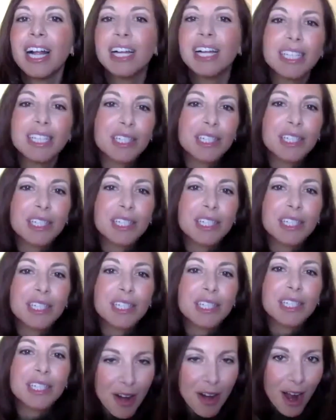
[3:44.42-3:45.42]
us a little bit
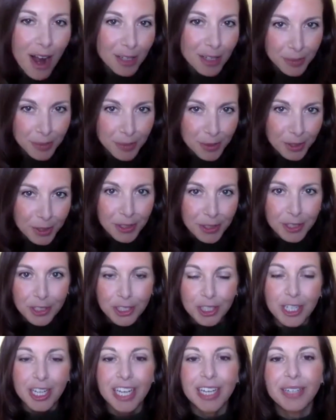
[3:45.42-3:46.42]
about your
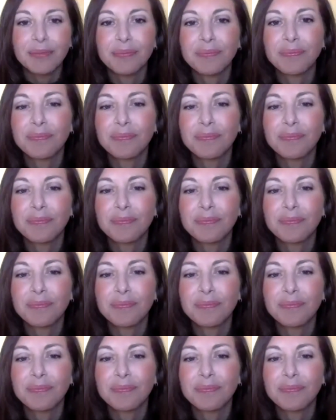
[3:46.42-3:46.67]
entrepreneurial journey.